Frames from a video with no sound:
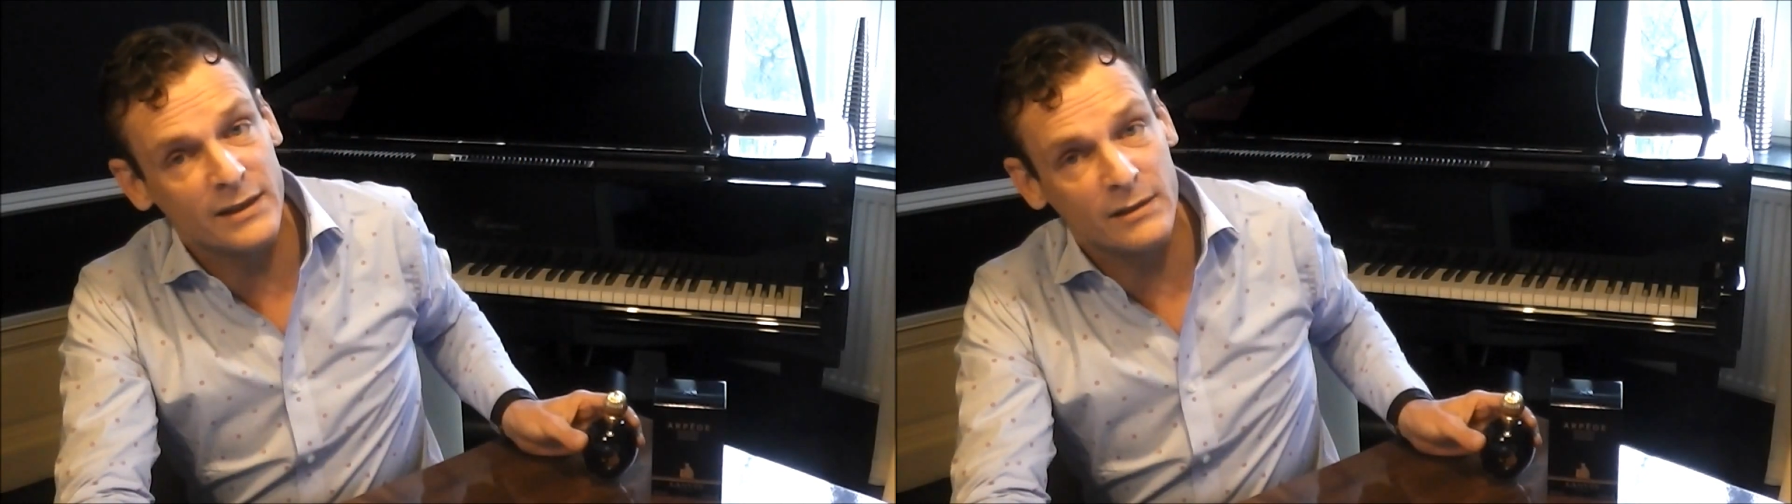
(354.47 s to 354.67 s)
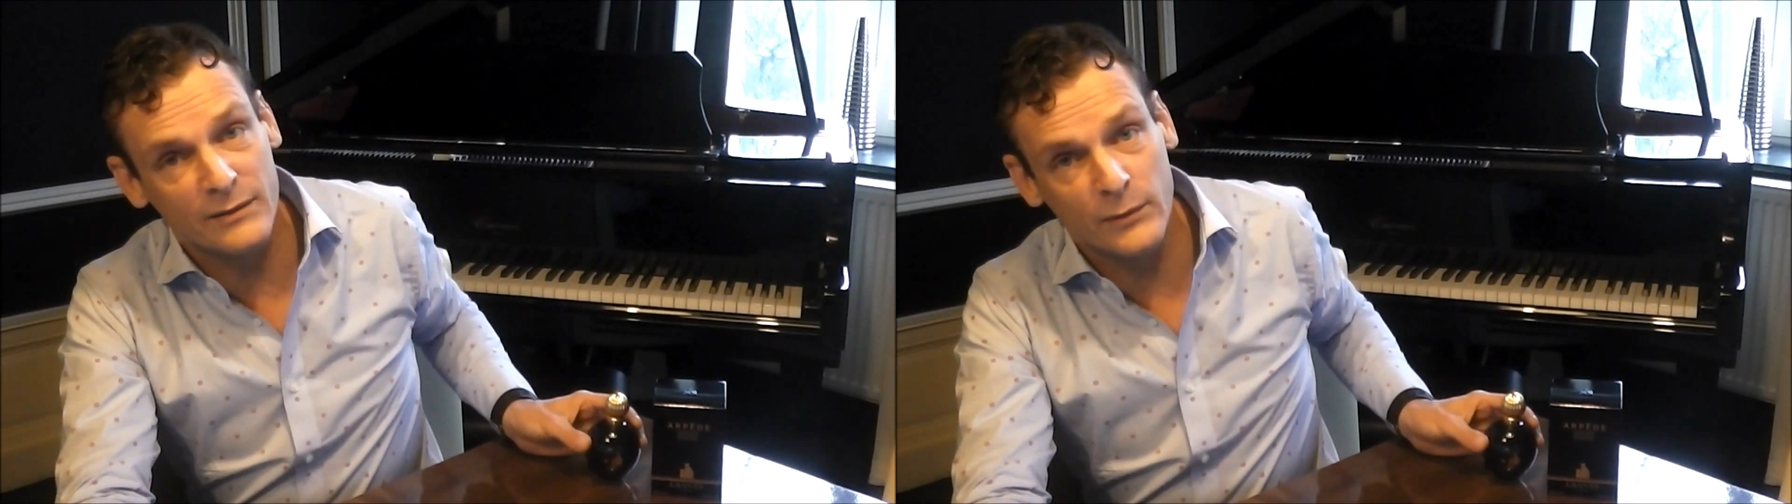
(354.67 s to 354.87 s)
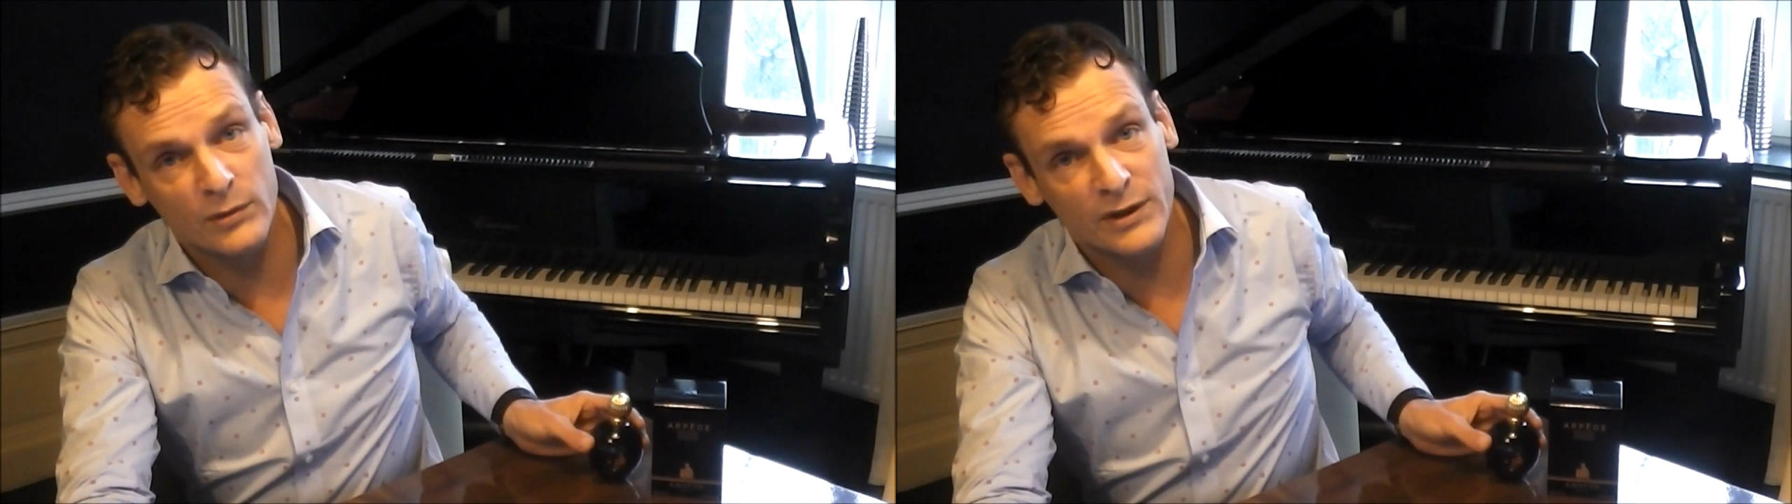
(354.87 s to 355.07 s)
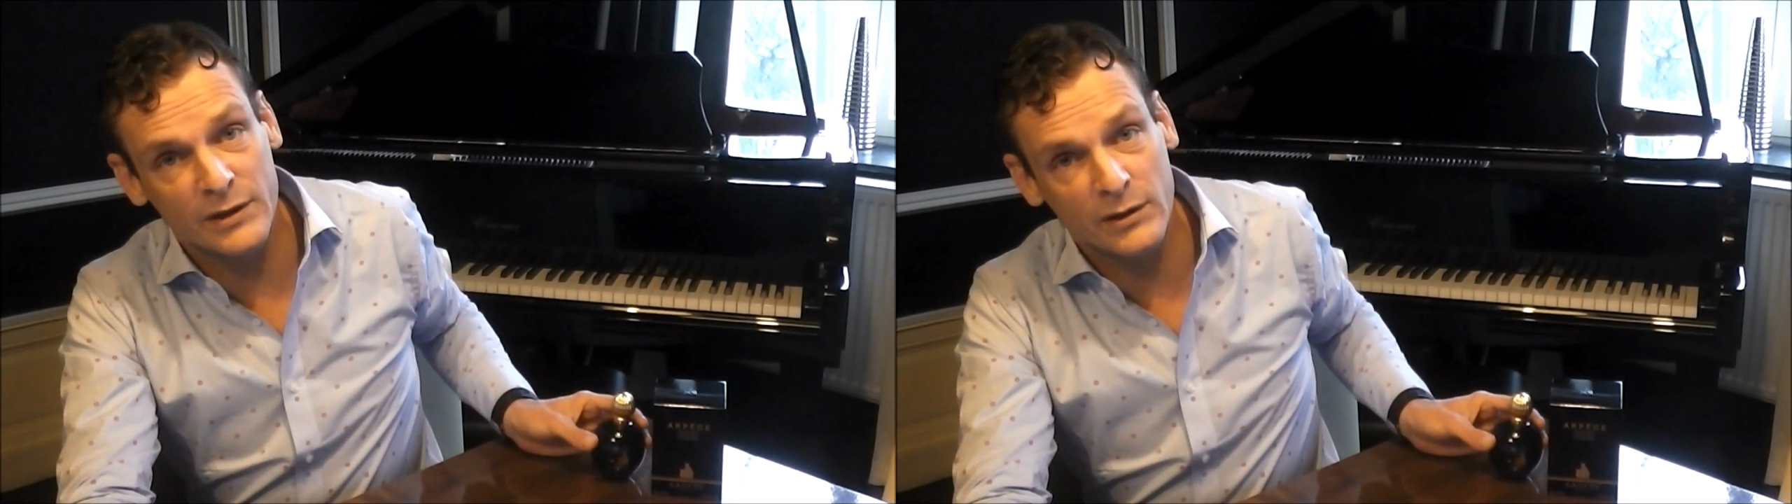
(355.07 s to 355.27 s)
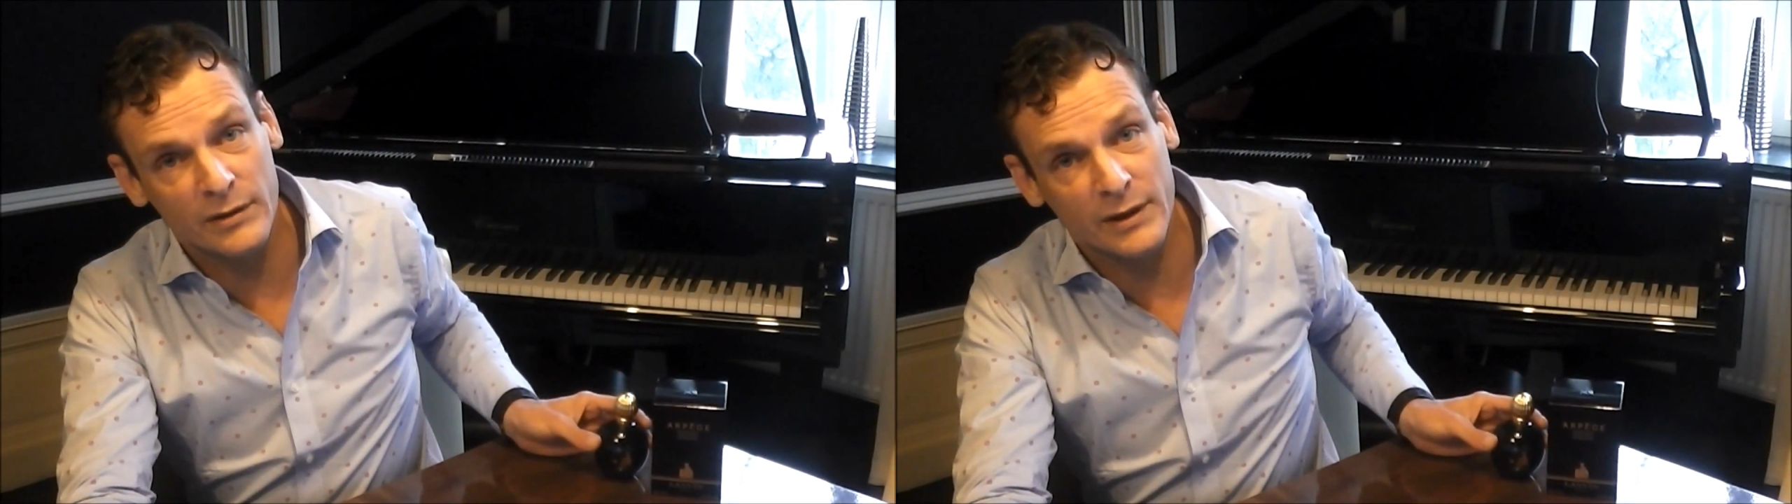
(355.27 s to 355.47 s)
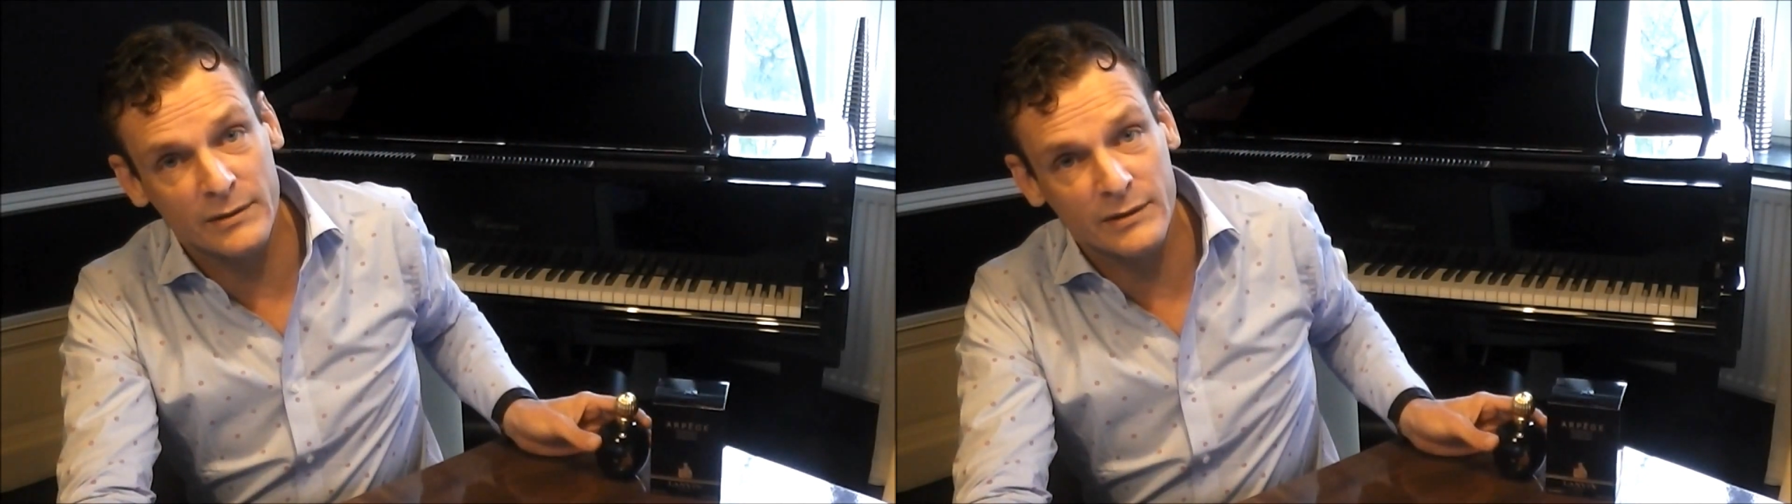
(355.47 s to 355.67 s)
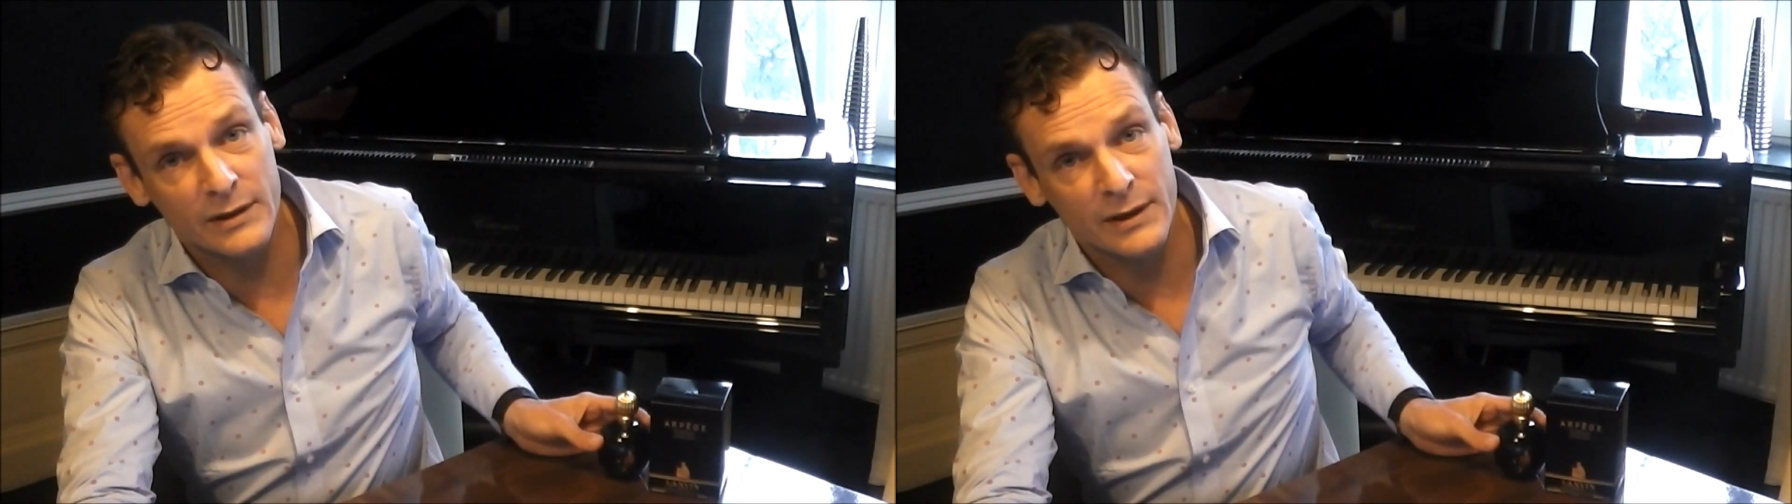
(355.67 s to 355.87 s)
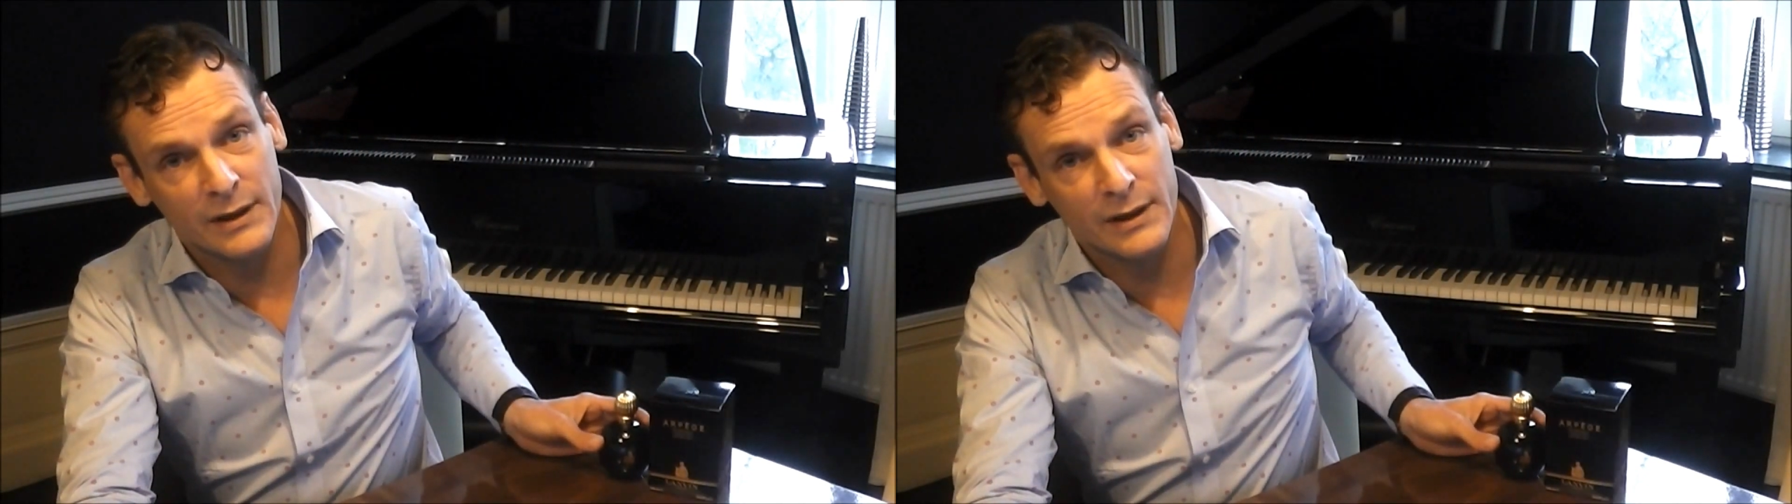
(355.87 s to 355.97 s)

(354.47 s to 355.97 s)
is 40 euros.